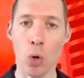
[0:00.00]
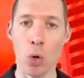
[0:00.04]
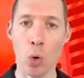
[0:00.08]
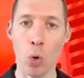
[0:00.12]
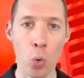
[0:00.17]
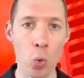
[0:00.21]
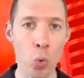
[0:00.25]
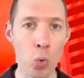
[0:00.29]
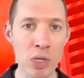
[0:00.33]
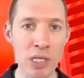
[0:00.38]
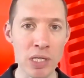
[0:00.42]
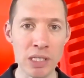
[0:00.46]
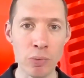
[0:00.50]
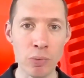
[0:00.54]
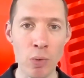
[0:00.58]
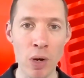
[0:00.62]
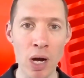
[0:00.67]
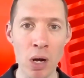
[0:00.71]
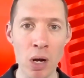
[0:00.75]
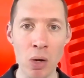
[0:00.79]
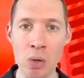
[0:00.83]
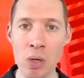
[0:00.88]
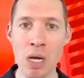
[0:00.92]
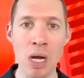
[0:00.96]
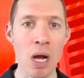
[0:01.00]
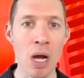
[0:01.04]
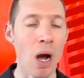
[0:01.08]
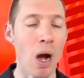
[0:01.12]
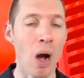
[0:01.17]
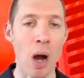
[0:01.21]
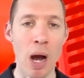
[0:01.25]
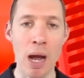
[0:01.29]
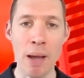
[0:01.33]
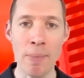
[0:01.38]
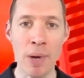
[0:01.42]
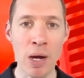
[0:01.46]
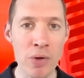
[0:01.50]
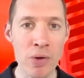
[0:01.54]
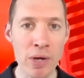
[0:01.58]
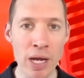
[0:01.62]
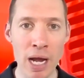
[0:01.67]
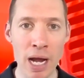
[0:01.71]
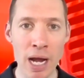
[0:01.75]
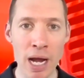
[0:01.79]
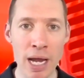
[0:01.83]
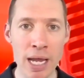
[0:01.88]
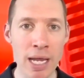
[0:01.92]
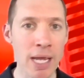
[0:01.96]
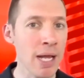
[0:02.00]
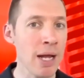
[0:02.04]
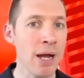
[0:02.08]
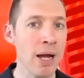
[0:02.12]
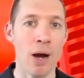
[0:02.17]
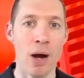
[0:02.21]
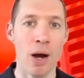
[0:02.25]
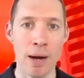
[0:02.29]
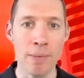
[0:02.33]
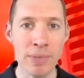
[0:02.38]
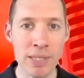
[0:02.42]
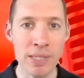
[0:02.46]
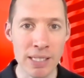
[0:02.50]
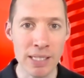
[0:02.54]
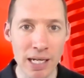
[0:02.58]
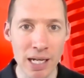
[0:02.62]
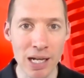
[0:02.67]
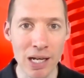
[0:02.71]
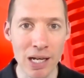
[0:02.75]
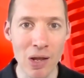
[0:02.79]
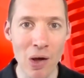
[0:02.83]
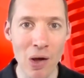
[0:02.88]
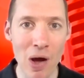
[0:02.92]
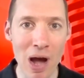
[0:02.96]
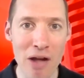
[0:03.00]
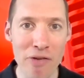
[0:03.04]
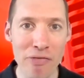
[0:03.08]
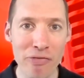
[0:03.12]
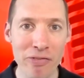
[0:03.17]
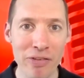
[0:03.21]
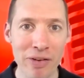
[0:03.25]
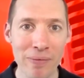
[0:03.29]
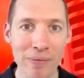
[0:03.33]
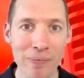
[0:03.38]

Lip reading: All is well. I'm okay. I'm still alive.